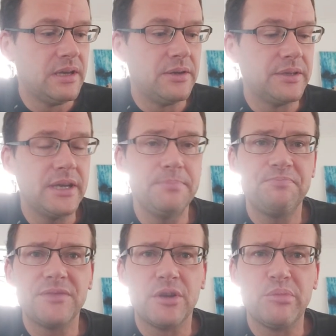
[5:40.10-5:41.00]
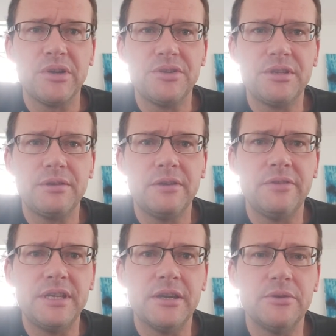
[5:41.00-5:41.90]
Okay, I'll post a
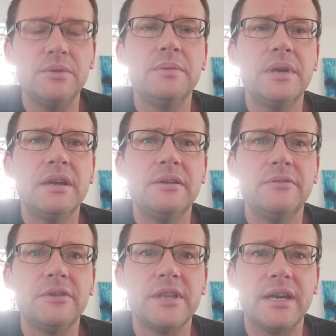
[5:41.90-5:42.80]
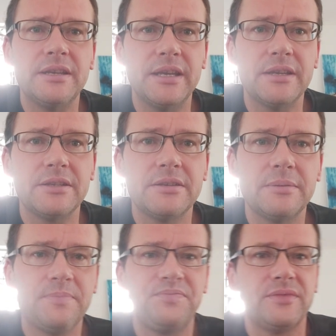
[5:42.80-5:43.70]
video for that next.
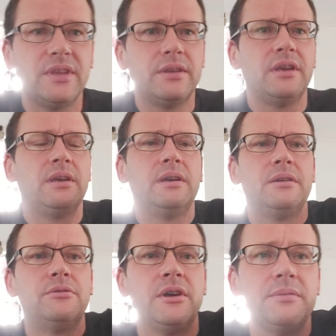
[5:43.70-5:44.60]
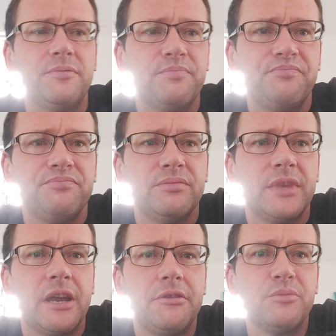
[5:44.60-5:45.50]
Right,
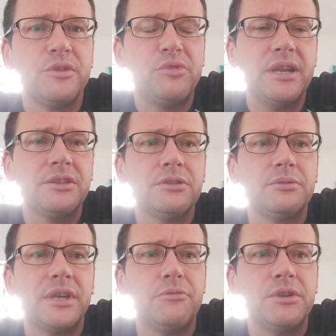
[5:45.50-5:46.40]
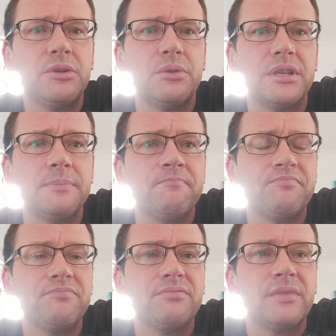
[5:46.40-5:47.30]
carry on with the practical, get recording,
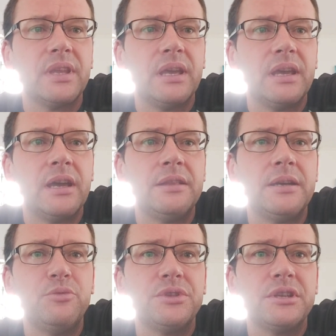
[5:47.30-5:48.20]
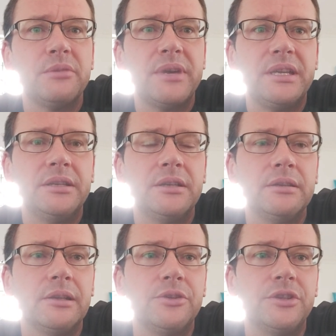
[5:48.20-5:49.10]
and then we'll start making
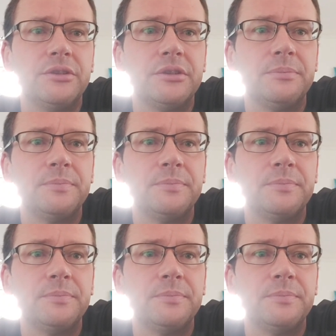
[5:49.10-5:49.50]
conclusions.